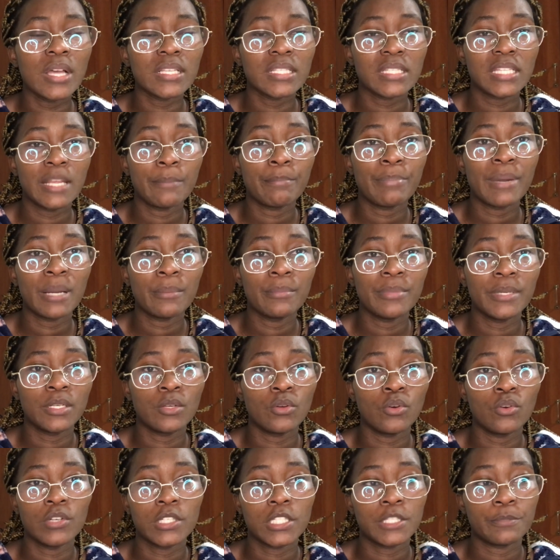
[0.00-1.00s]
a public
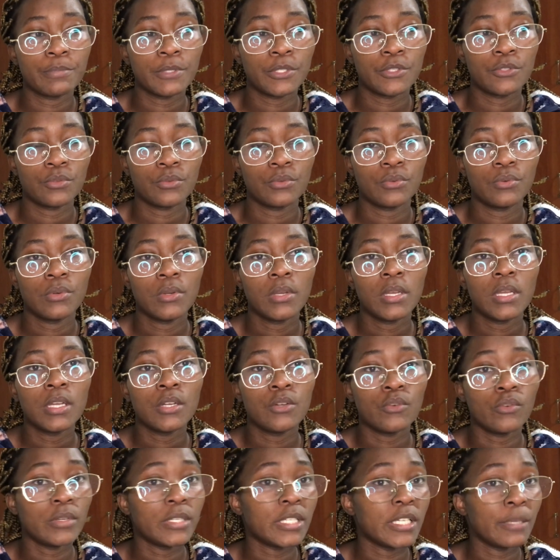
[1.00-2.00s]
hospital,
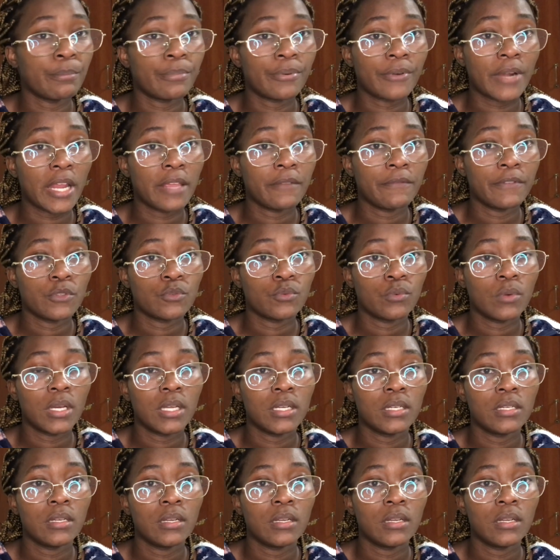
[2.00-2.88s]
not a private one.